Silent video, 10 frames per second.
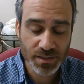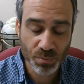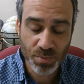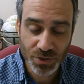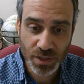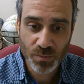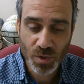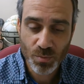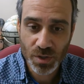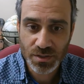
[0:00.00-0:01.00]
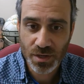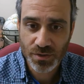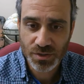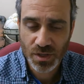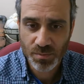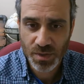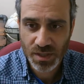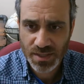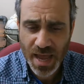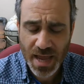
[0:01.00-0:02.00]
They're building up their military. There's going to be an
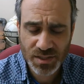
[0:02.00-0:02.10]
attack.